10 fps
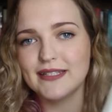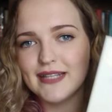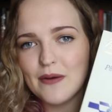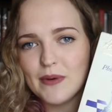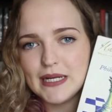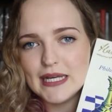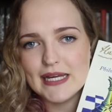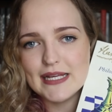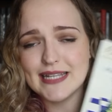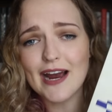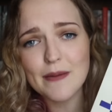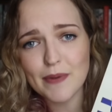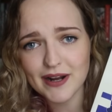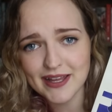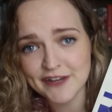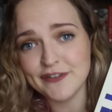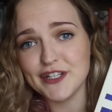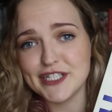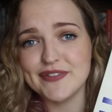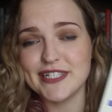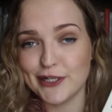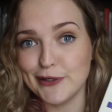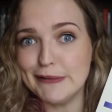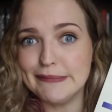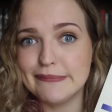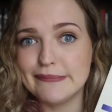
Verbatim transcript: And that one is Harry Potter and the Philosopher's Stone.